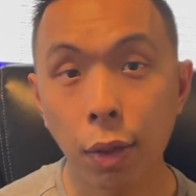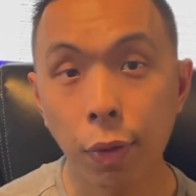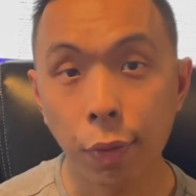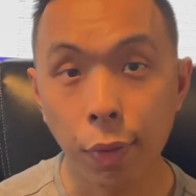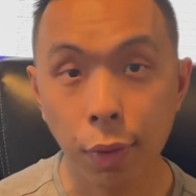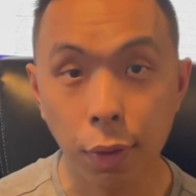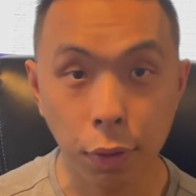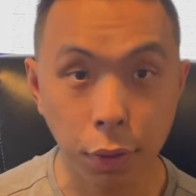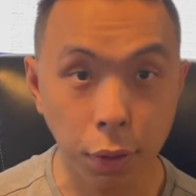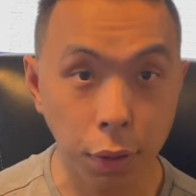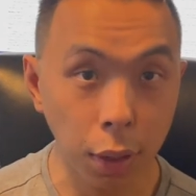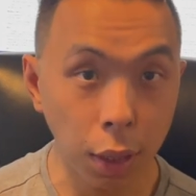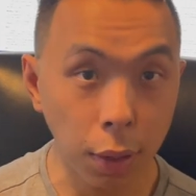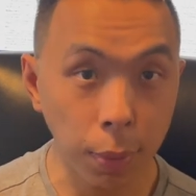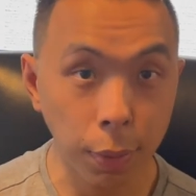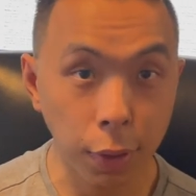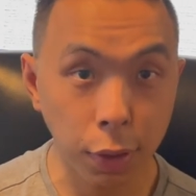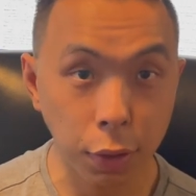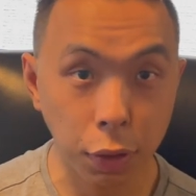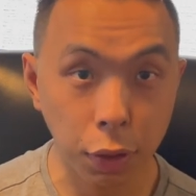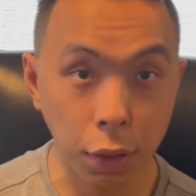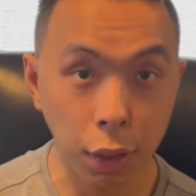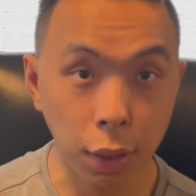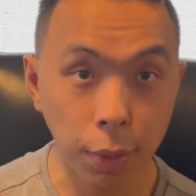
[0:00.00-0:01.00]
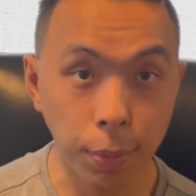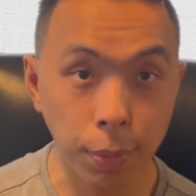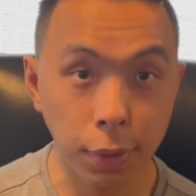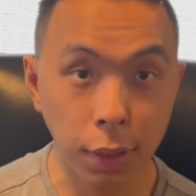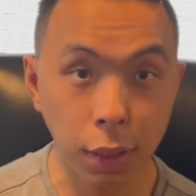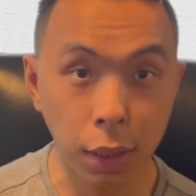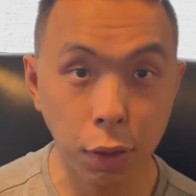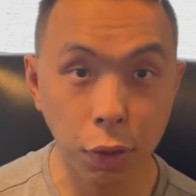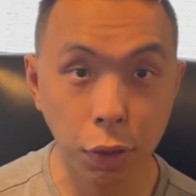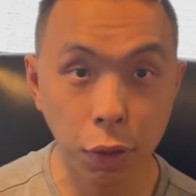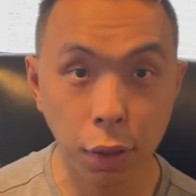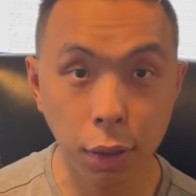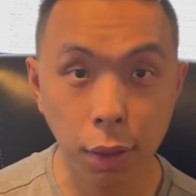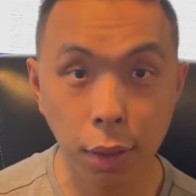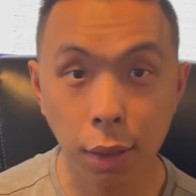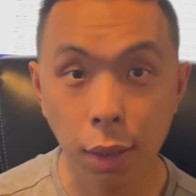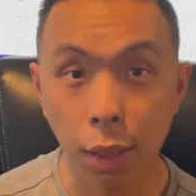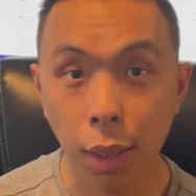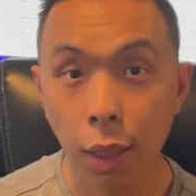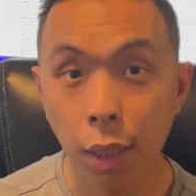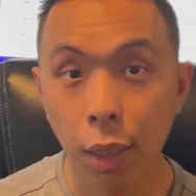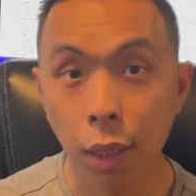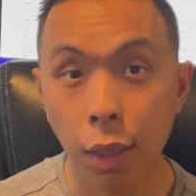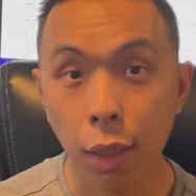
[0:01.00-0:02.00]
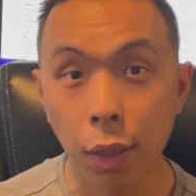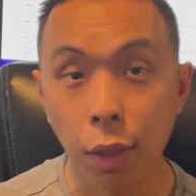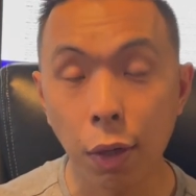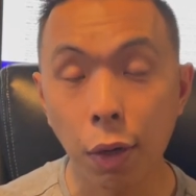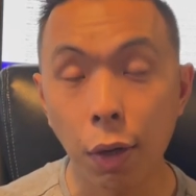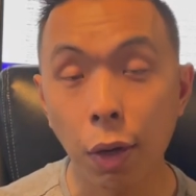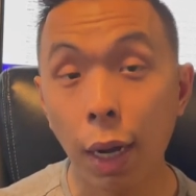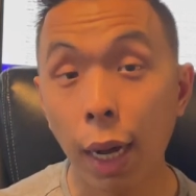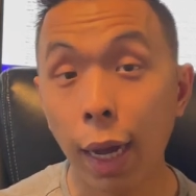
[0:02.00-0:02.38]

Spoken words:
When there's not much competition, you know,